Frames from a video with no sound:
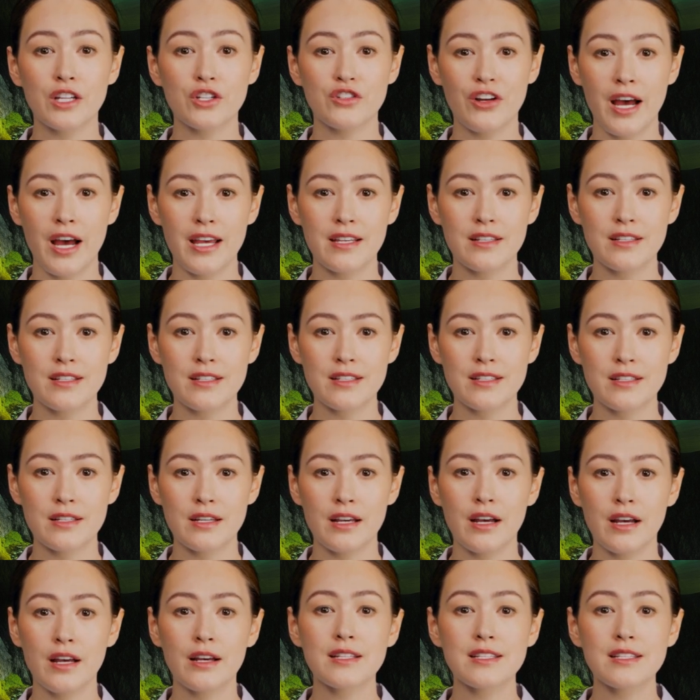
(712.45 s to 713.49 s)
trends,
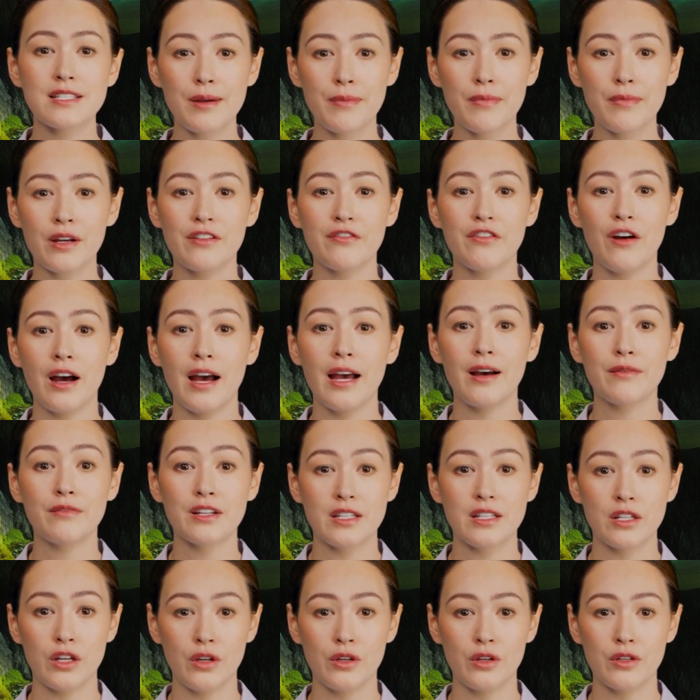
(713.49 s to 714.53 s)
simplifying
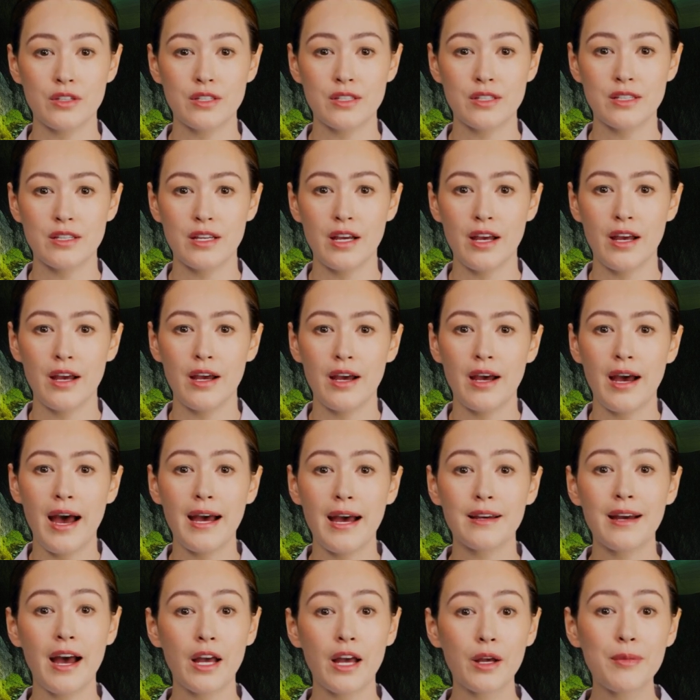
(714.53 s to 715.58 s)
results, and
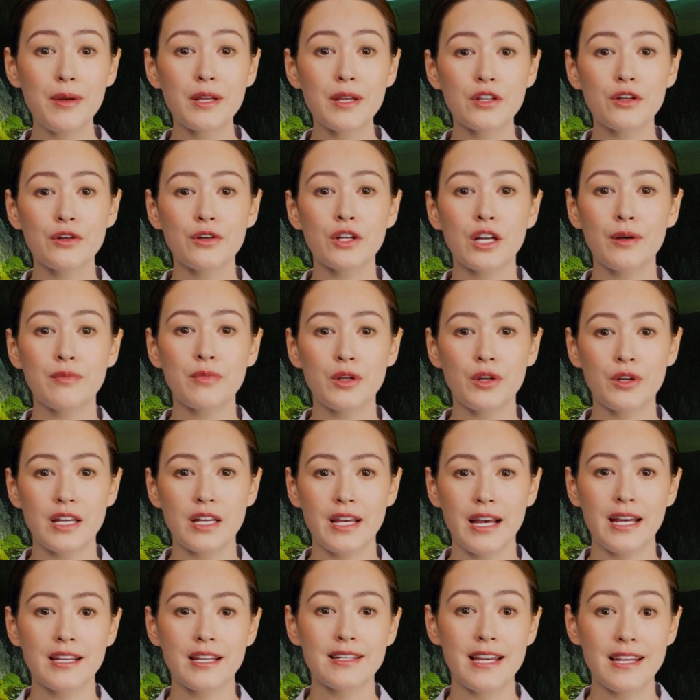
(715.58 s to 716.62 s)
helping you
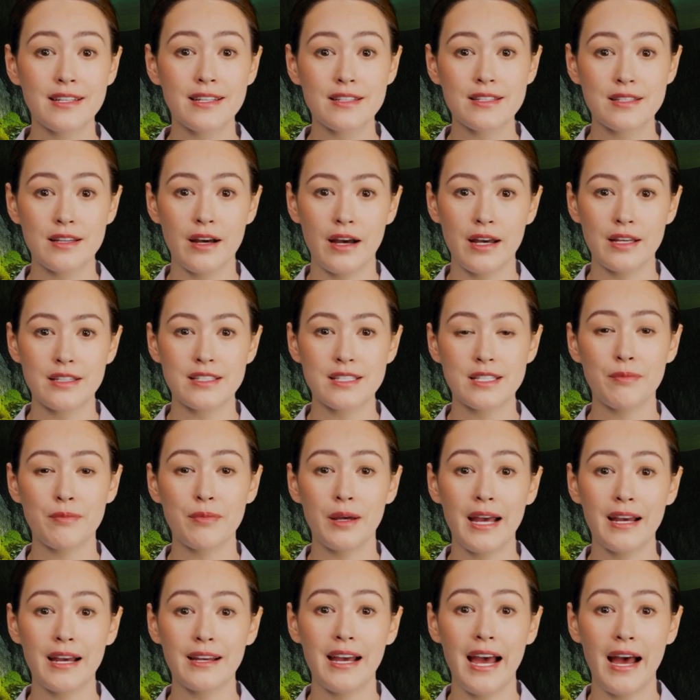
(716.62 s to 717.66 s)
communicate insights in
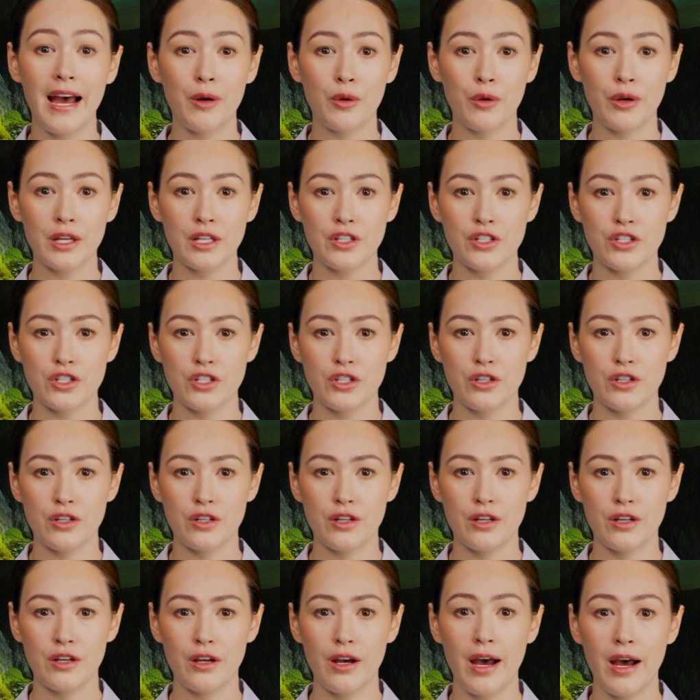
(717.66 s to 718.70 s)
plain language.
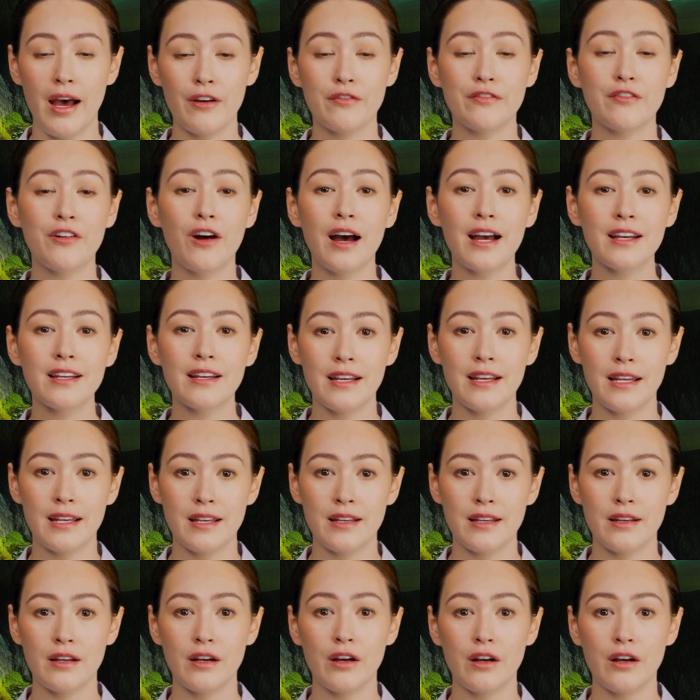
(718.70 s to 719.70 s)
And finally,